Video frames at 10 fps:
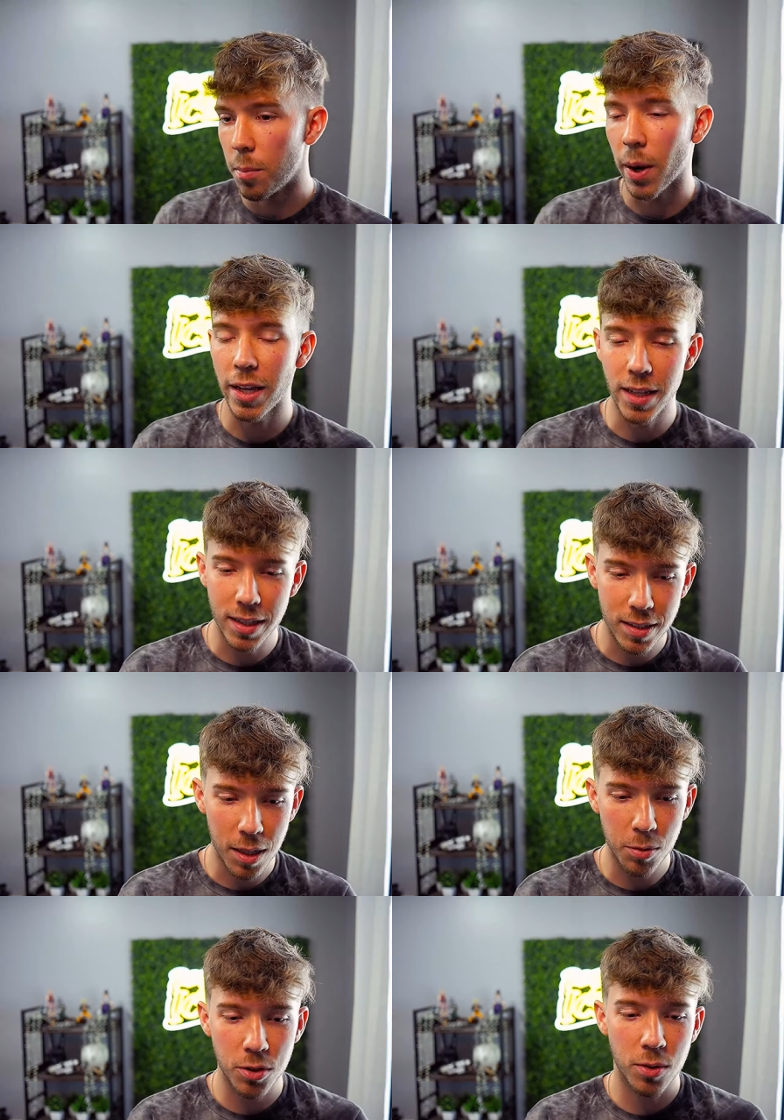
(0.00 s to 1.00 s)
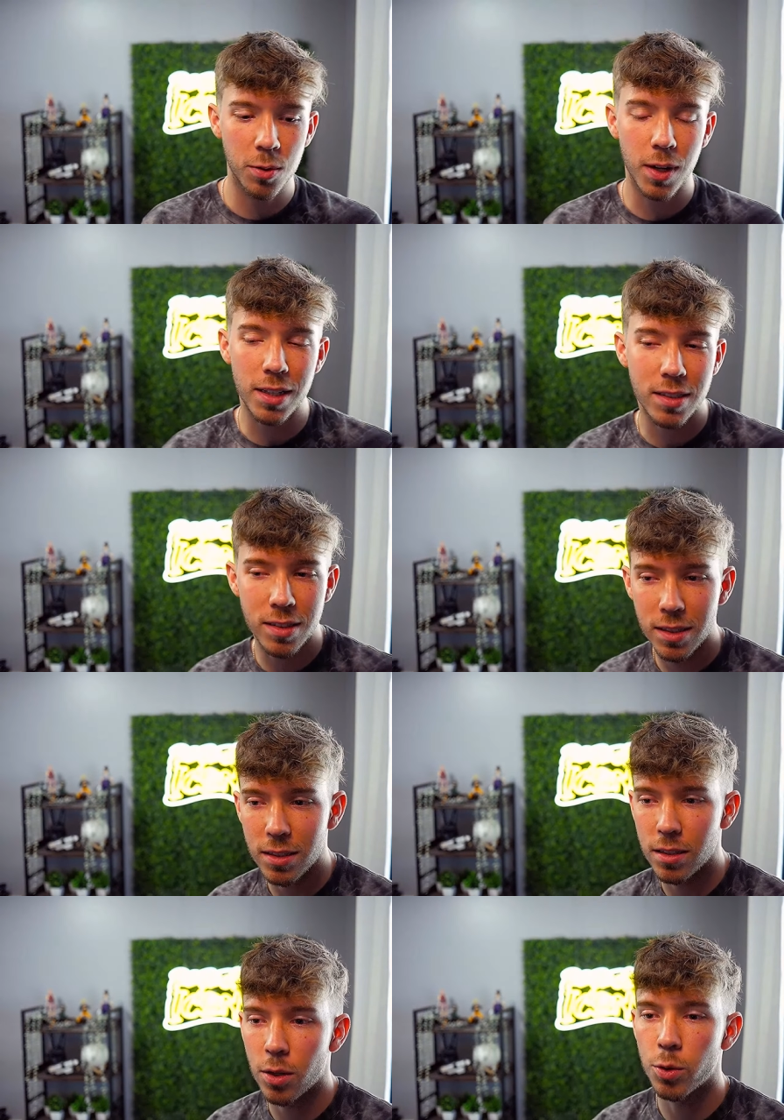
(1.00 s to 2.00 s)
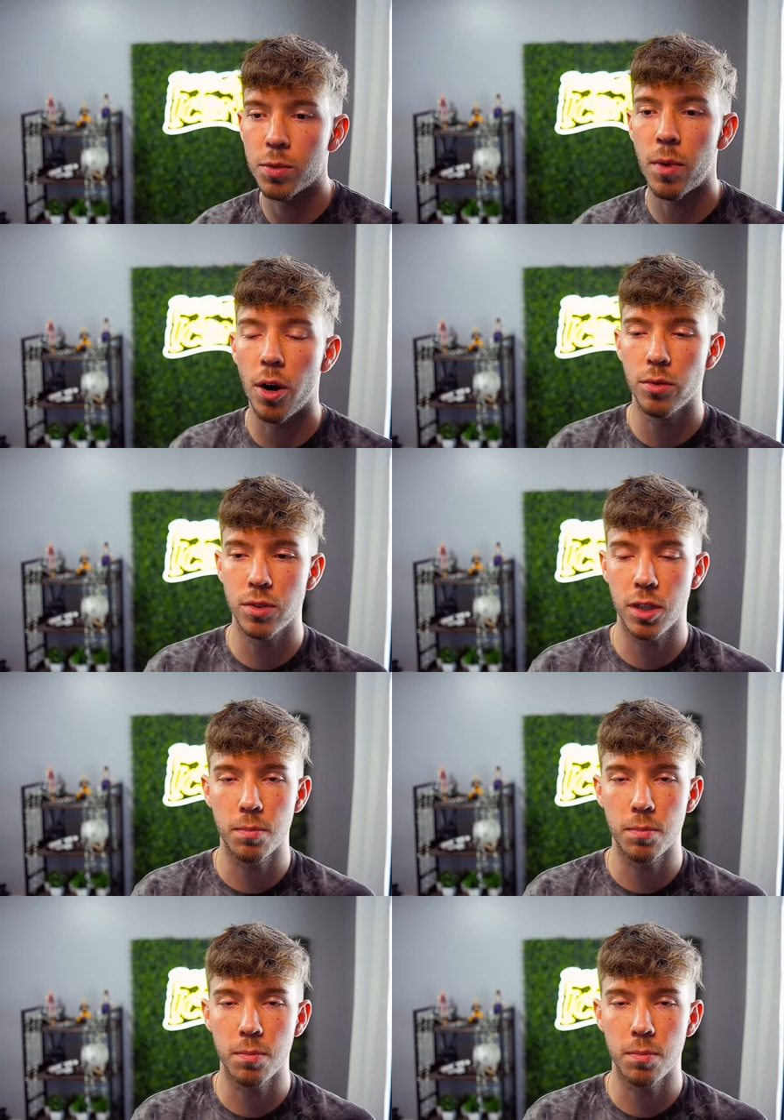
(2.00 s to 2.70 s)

But I like this episode because we got to see Orochimaru's